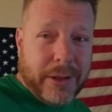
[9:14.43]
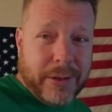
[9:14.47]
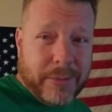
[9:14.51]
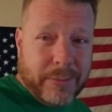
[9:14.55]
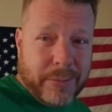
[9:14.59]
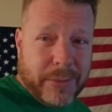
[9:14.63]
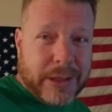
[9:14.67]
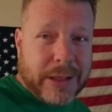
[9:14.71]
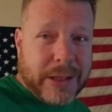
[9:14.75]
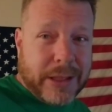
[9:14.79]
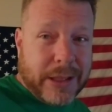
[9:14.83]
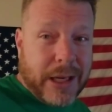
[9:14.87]

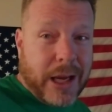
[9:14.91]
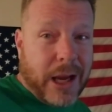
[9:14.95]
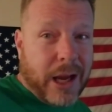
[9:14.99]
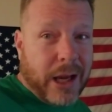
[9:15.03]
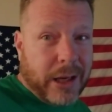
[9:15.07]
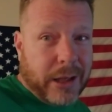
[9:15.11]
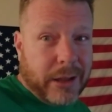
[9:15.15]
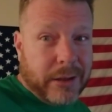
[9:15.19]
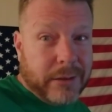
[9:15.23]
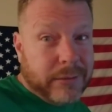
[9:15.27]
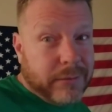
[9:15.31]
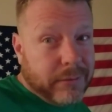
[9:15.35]
But
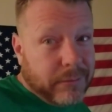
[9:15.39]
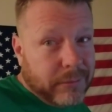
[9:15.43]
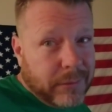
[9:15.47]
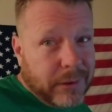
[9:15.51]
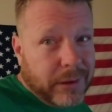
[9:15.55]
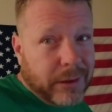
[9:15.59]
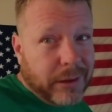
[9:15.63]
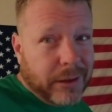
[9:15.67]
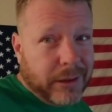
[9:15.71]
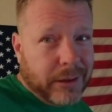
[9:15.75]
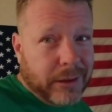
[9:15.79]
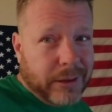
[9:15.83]
tonight,
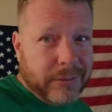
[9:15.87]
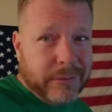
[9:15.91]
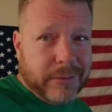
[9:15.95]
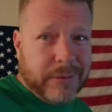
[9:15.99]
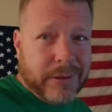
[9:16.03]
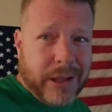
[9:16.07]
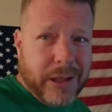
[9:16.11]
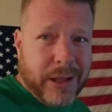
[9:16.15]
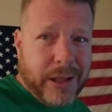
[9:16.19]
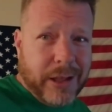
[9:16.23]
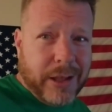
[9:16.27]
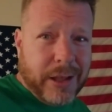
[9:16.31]

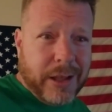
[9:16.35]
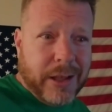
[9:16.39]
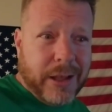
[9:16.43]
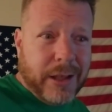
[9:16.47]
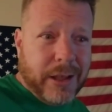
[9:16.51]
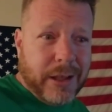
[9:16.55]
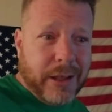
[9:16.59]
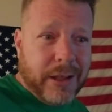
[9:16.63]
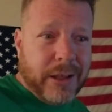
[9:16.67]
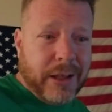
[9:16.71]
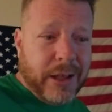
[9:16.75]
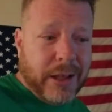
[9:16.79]

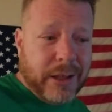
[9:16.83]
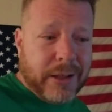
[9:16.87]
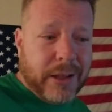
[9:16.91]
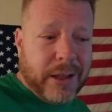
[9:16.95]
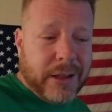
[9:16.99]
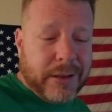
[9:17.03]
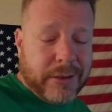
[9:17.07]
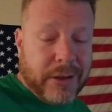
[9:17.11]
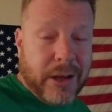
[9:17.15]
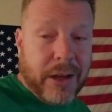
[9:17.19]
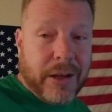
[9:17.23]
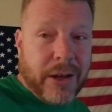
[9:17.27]
it,
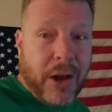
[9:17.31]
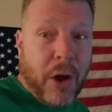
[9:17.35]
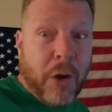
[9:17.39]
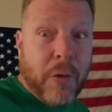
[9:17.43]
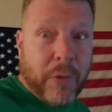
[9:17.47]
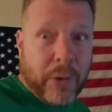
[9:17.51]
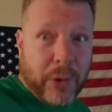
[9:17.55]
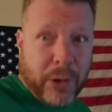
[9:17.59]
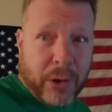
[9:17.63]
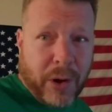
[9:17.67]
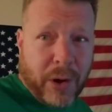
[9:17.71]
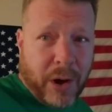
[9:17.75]
it, it
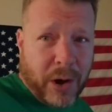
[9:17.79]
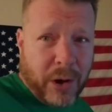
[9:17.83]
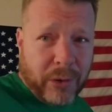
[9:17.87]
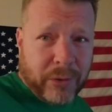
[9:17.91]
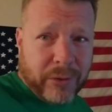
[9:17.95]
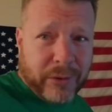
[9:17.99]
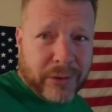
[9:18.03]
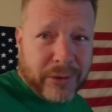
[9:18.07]
overgrown.